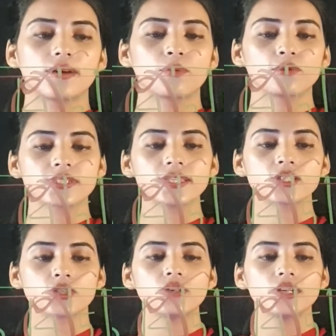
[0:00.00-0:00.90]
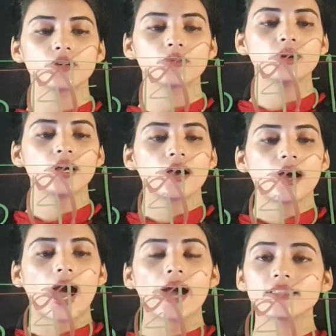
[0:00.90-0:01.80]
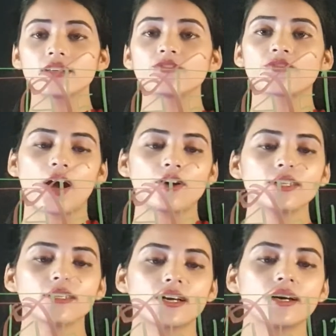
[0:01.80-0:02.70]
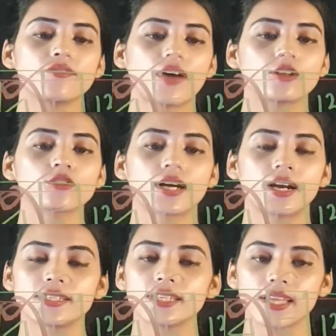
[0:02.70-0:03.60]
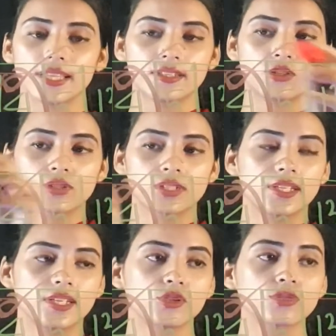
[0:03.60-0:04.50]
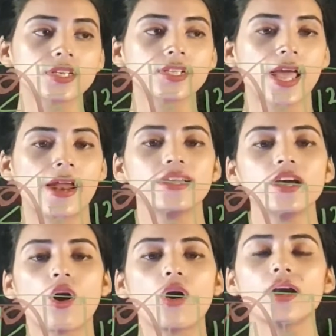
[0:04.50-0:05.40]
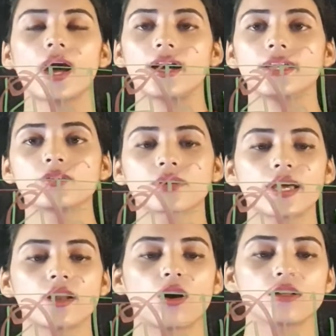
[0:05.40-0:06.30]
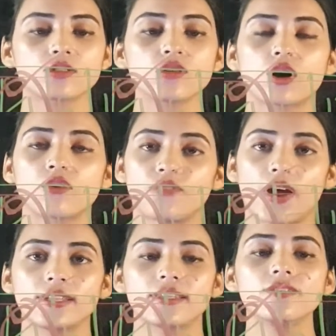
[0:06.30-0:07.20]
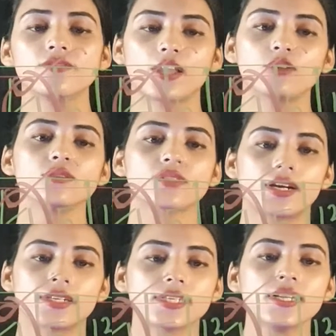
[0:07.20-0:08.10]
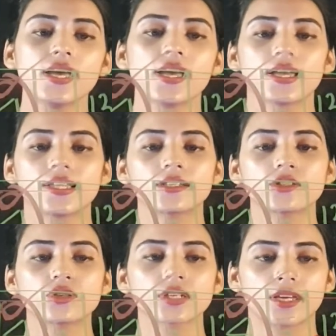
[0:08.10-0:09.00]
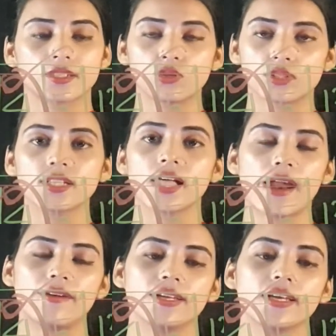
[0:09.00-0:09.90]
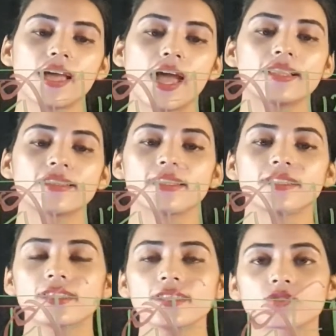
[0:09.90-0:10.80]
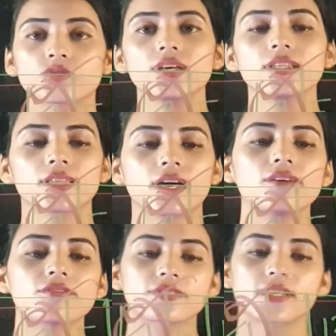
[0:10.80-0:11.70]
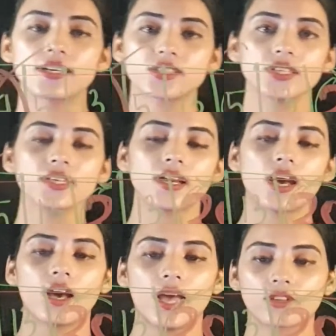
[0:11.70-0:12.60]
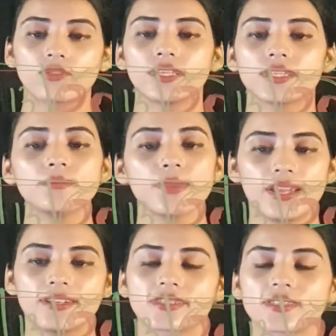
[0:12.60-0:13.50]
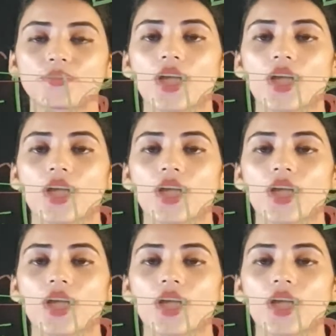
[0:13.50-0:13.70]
procedure, you either found the value 13 in the total array, or you can also not find the value 13 in the total array. And in this way, the searching algorithm ends.